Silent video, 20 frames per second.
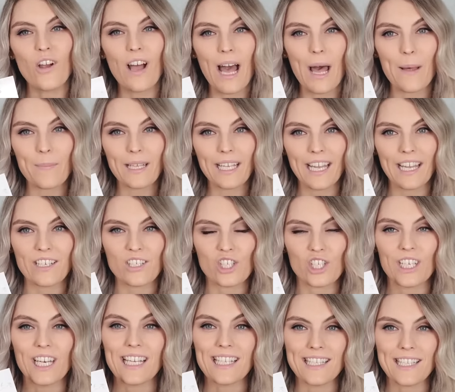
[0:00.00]
In your
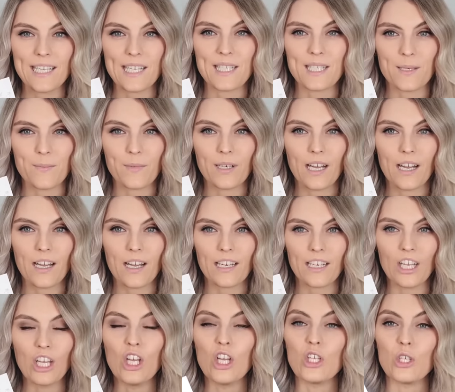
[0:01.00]
application and system
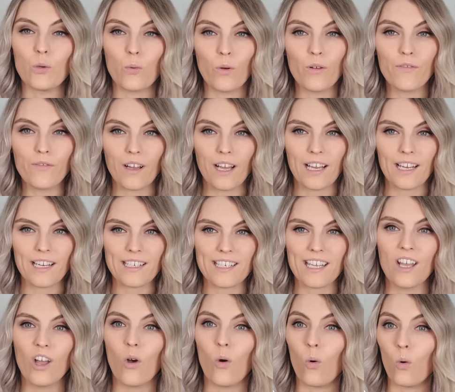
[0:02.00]
guide, you will
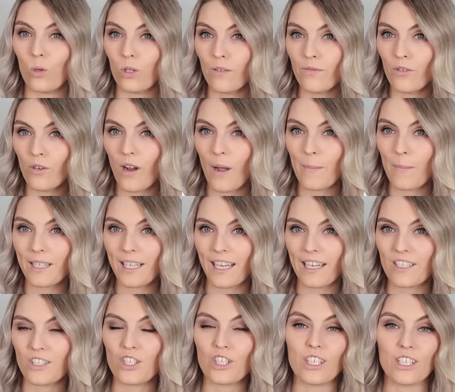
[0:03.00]
find all of your
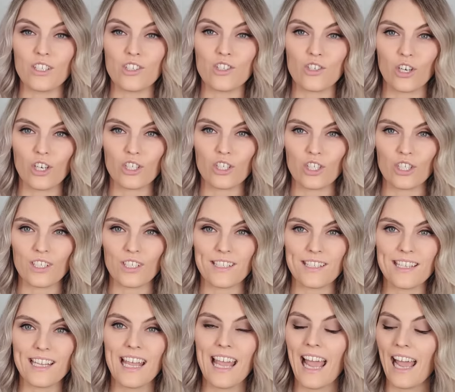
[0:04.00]
application
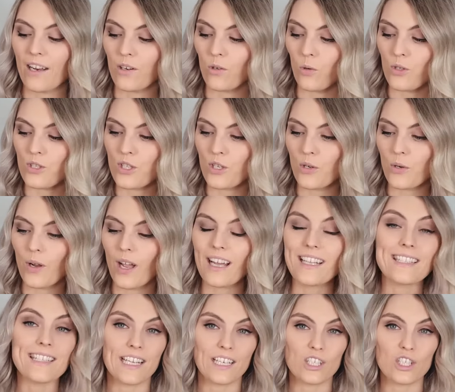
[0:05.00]
instructions and
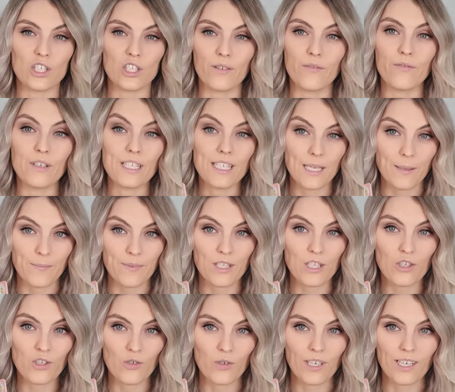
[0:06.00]
also a section for
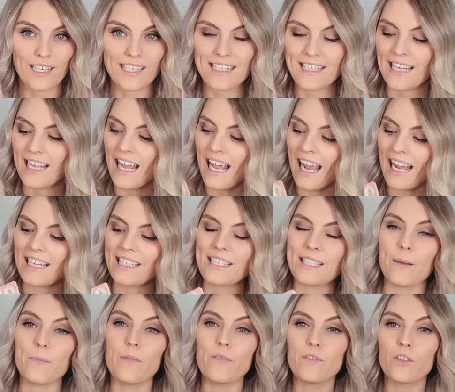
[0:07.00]
tips and tricks
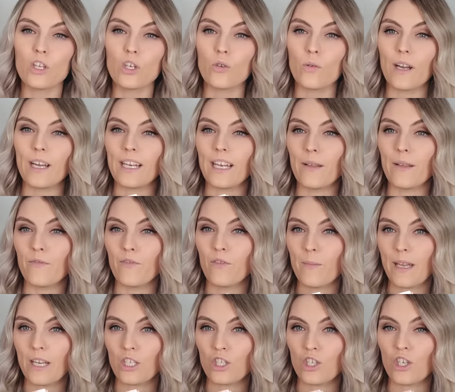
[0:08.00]
and some of the great
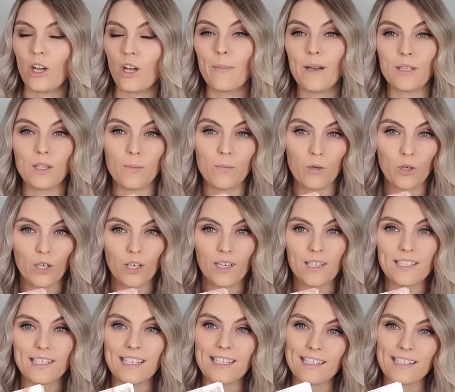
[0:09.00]
information about the
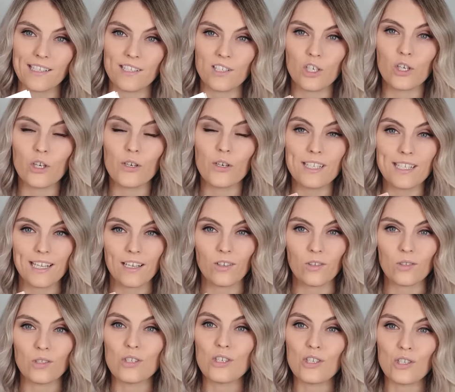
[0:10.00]
products that Sistaco
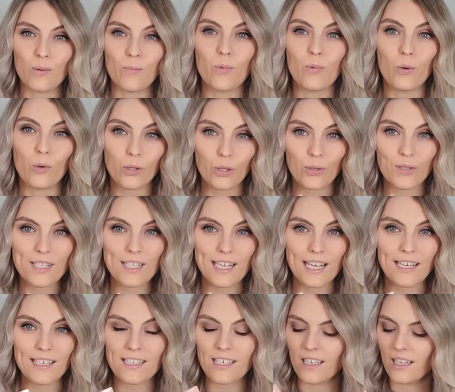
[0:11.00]
sell to support your
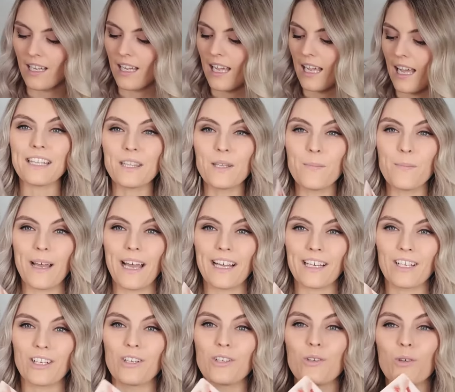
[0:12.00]
set. At the
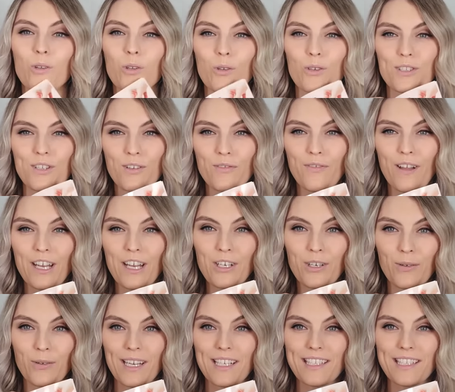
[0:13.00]
back, you'll also
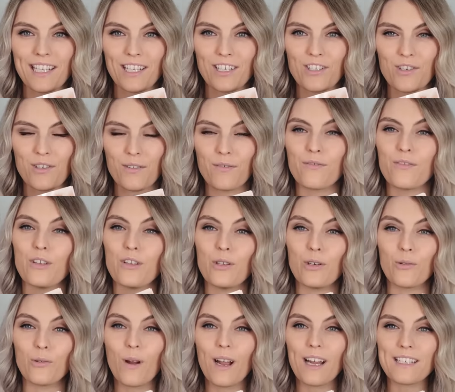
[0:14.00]
find a great section for
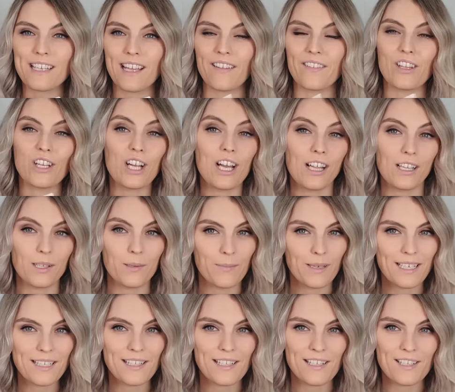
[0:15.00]
you to write down the
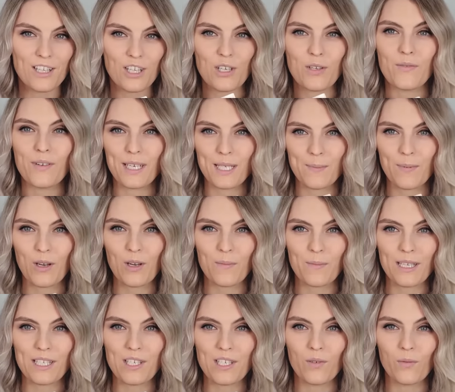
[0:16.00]
color mixes that you've
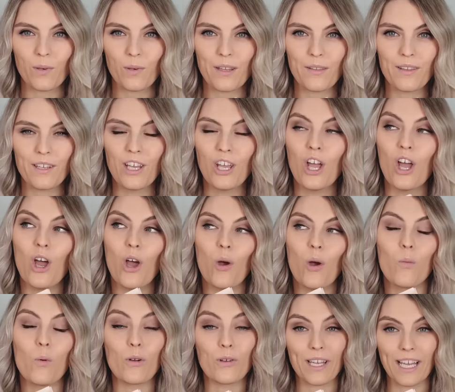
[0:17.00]
experimented with.
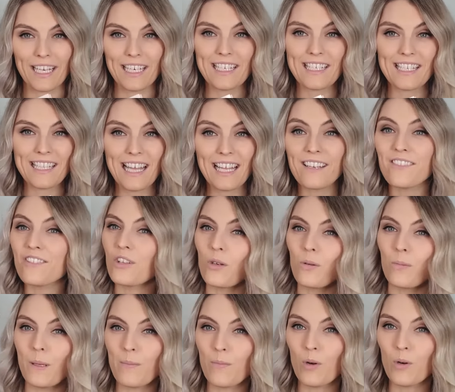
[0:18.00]
We'll get into that a
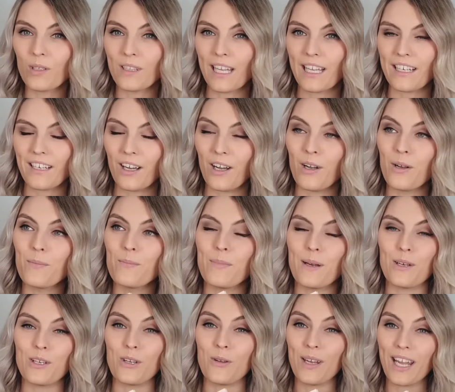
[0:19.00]
little bit more later,
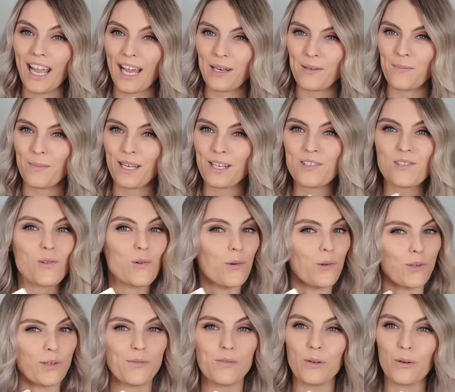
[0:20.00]
but you can mix
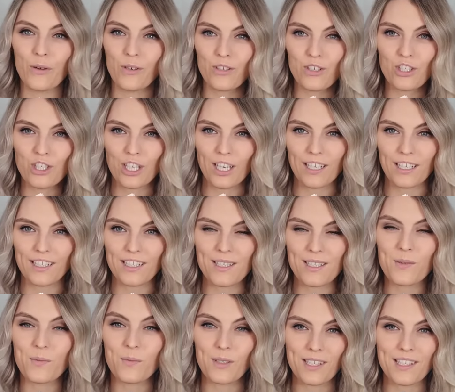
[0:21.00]
all of your own
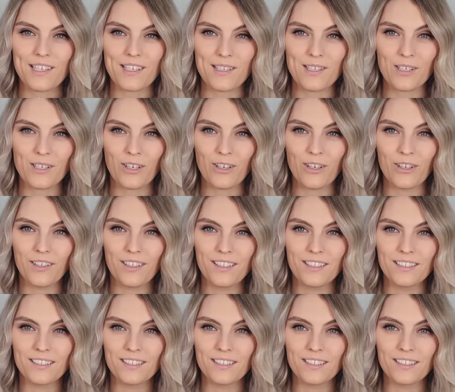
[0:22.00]
shades with Sistaco.